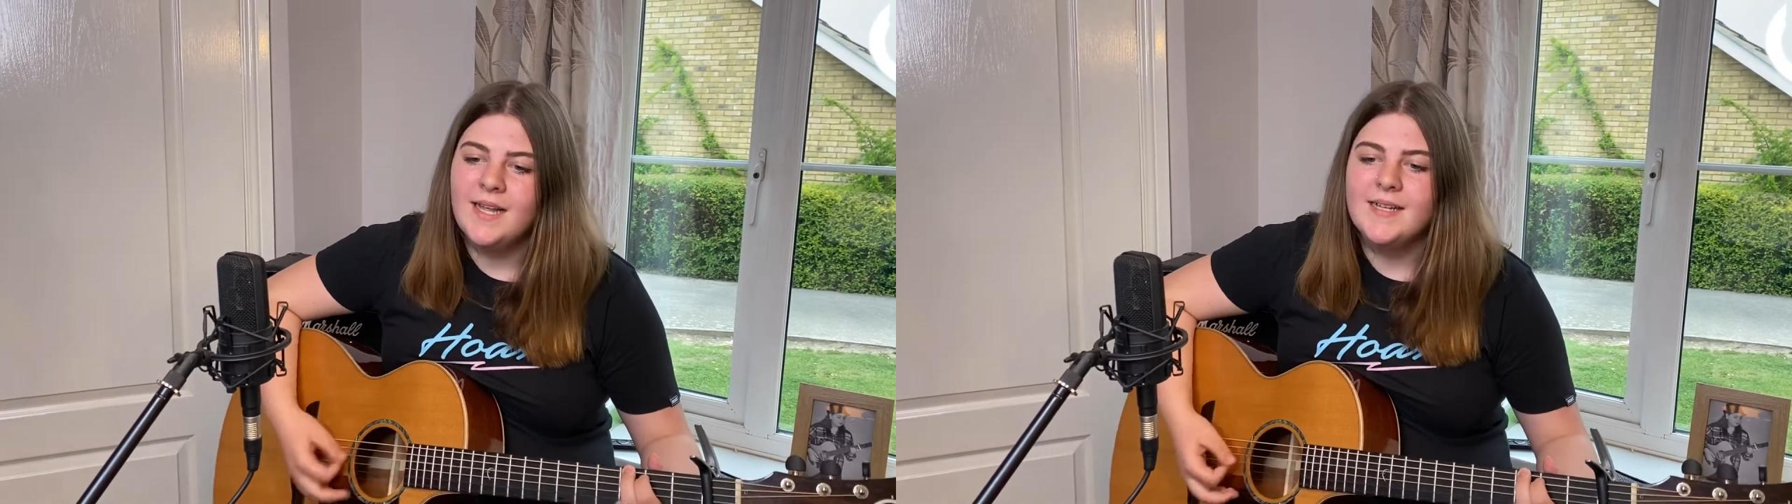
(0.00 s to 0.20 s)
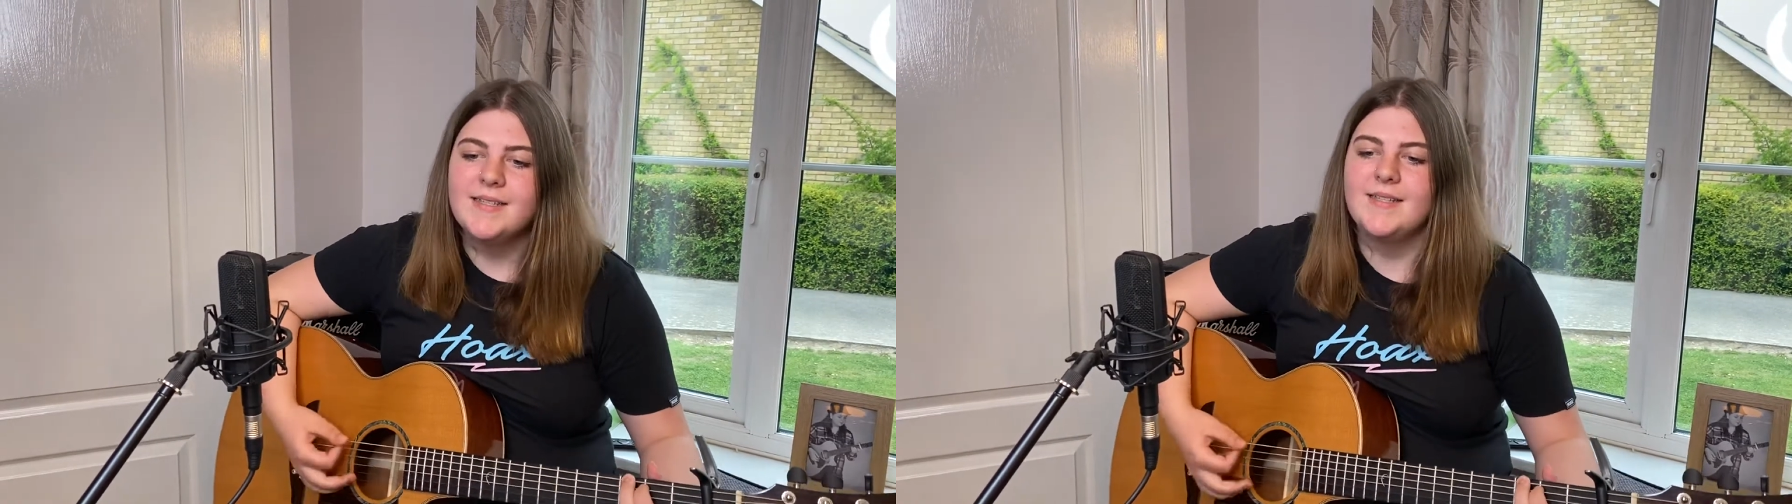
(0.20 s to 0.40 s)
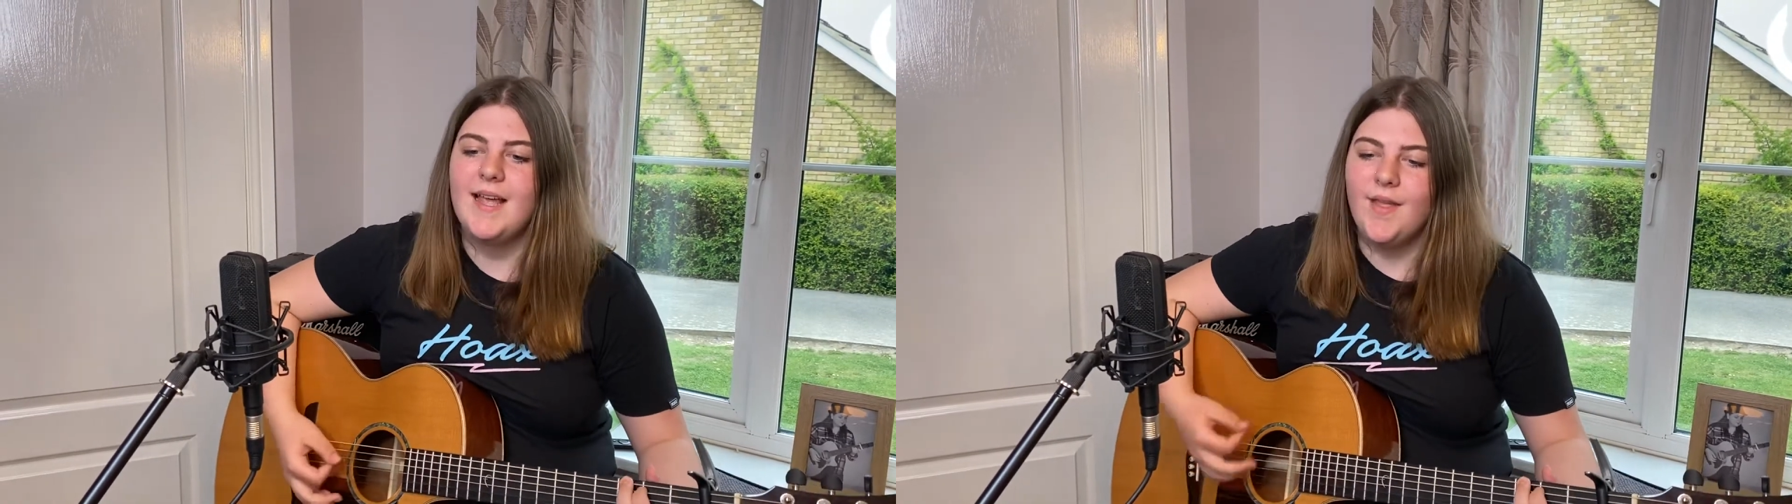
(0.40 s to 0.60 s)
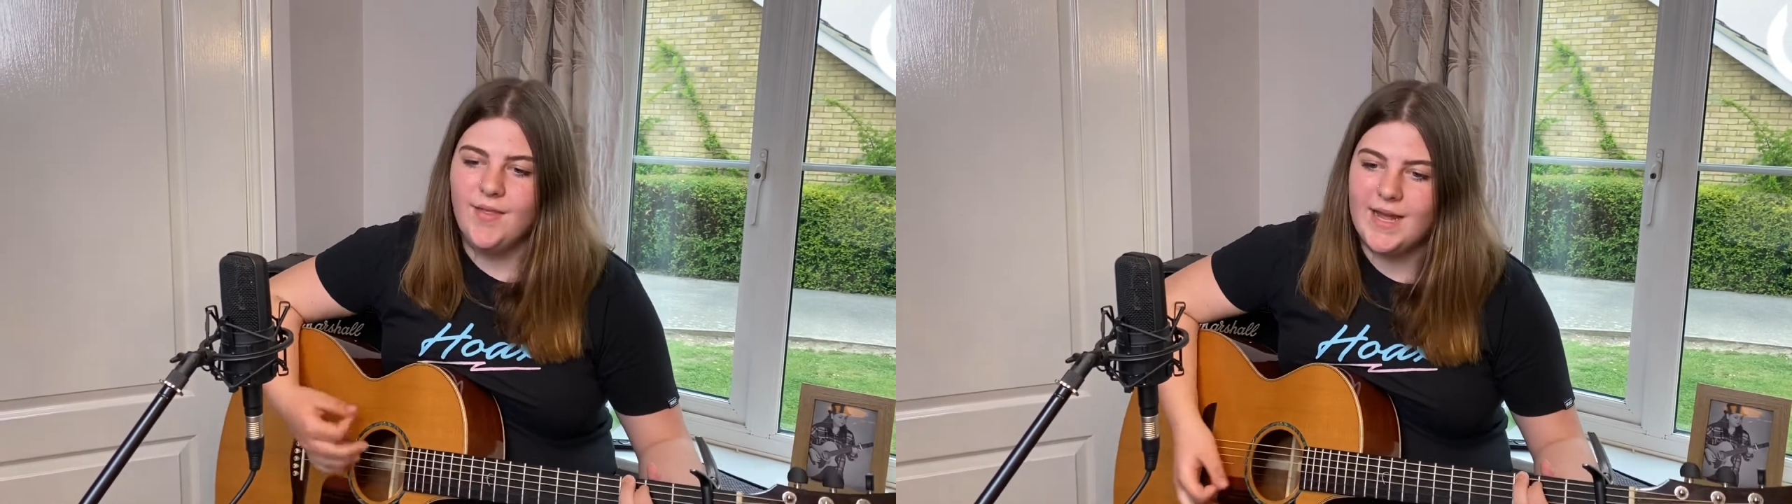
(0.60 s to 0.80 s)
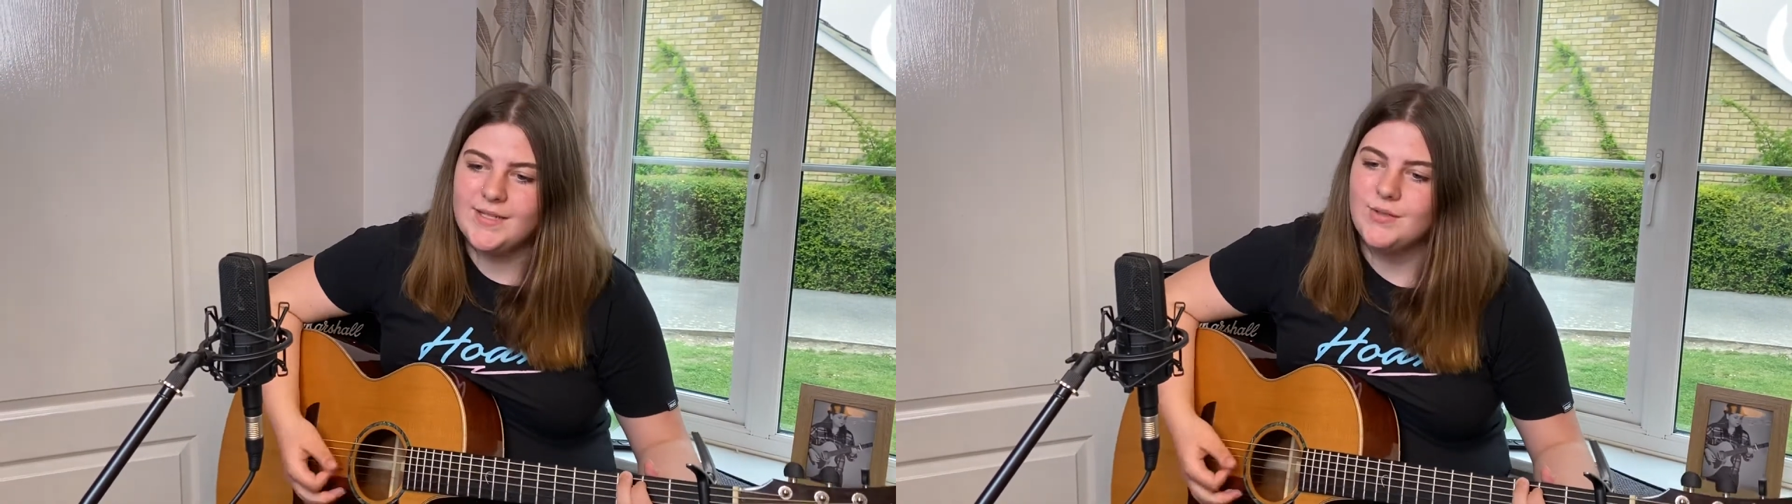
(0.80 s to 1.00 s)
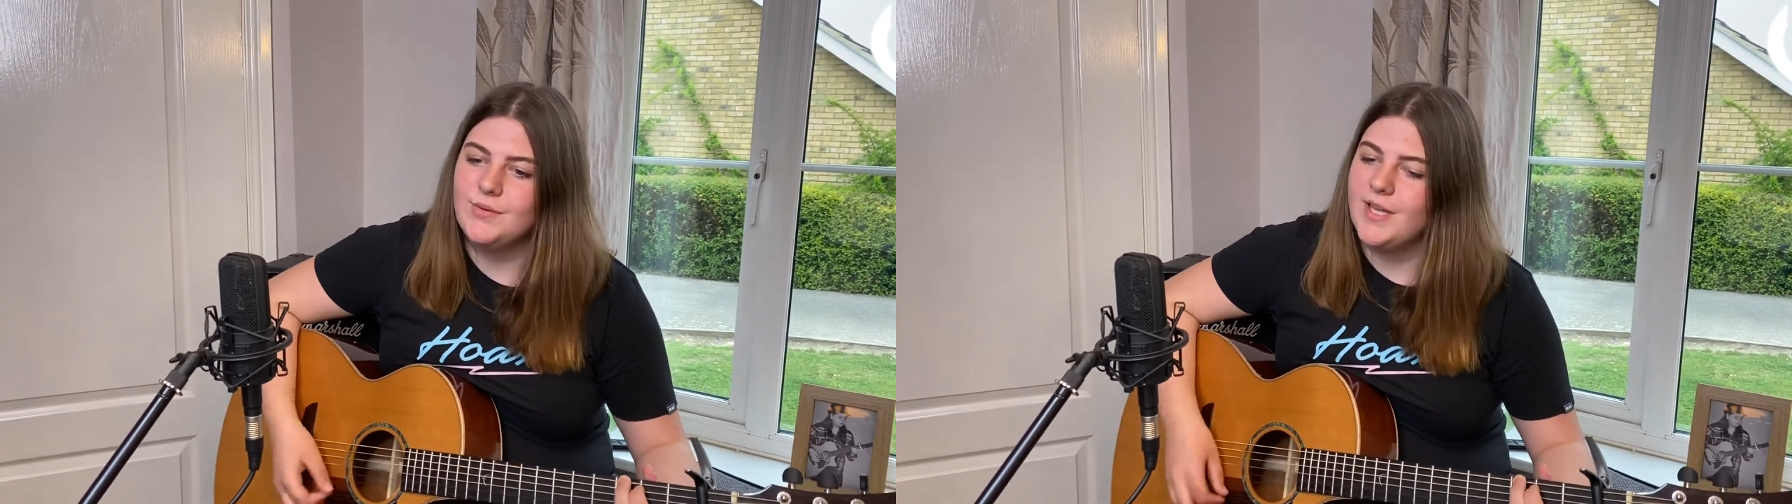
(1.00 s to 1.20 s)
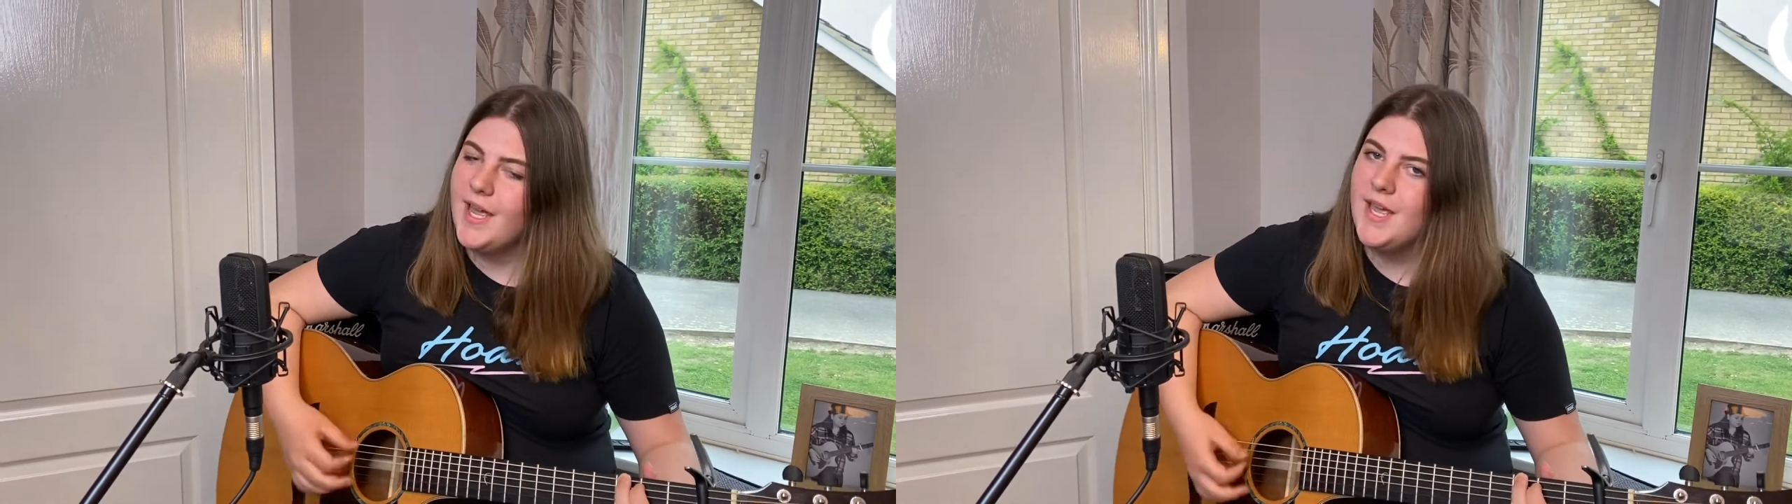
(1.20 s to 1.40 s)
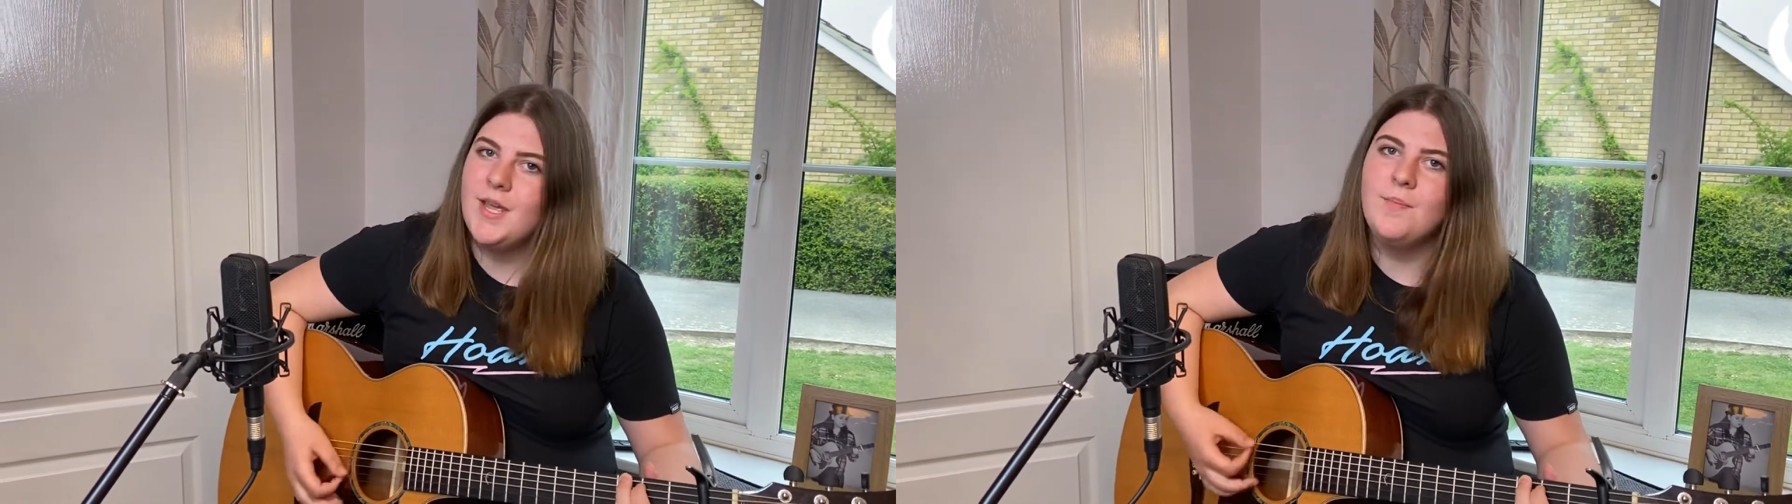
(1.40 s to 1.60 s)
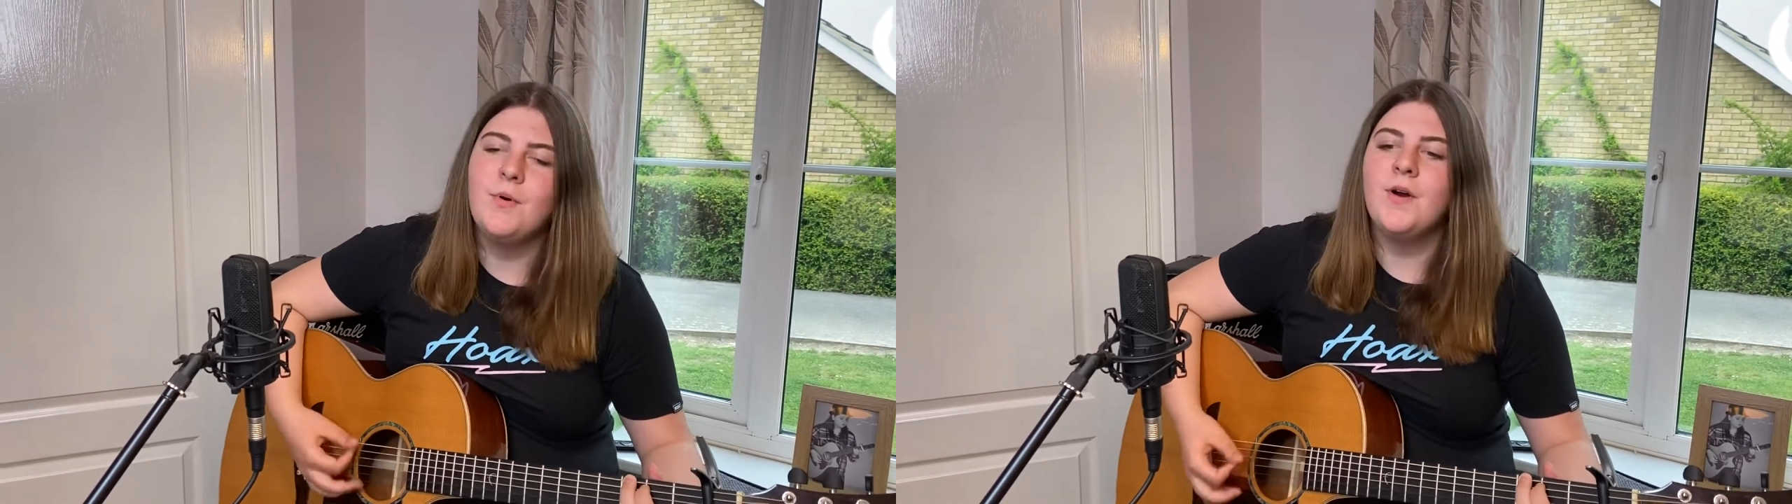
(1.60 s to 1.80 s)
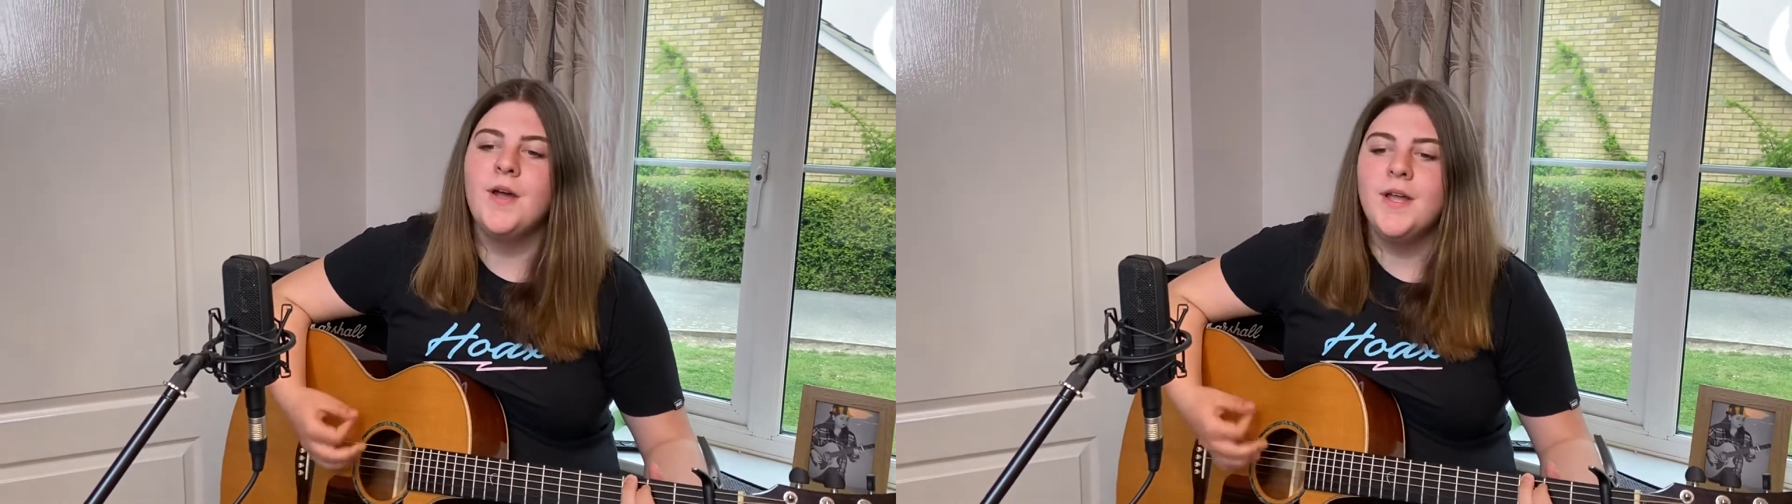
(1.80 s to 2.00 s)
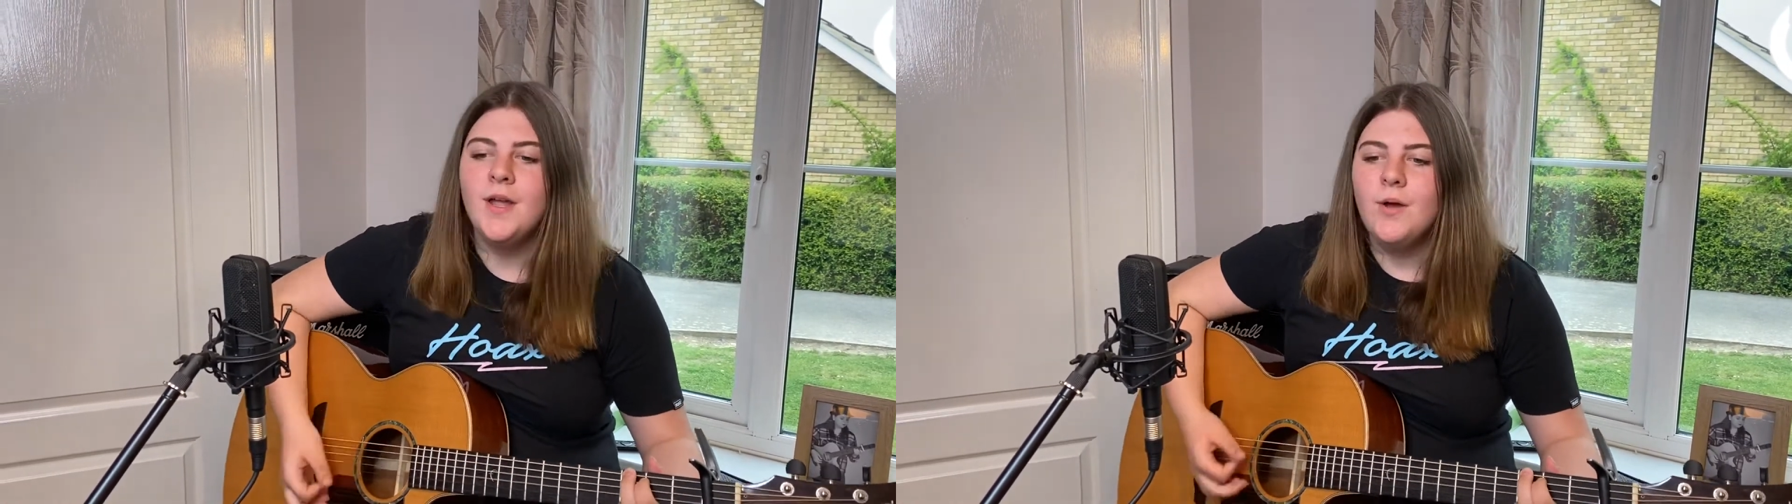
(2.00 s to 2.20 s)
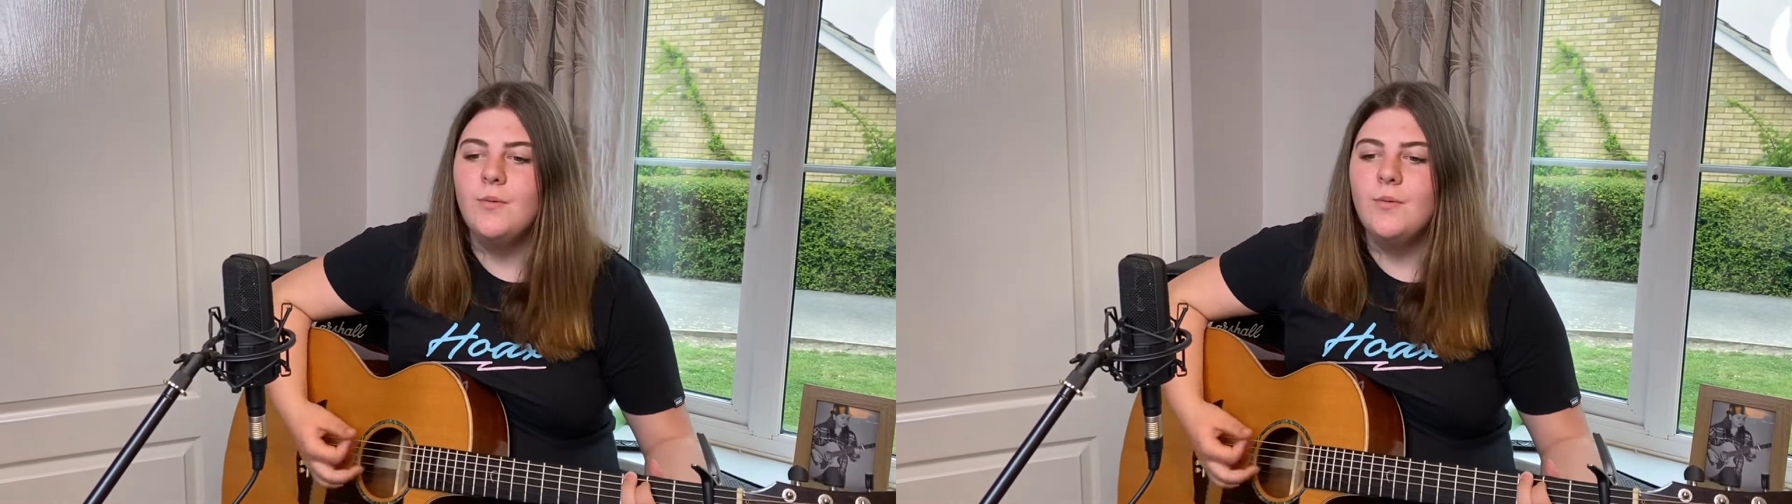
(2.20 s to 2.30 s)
Said that's okay, boy.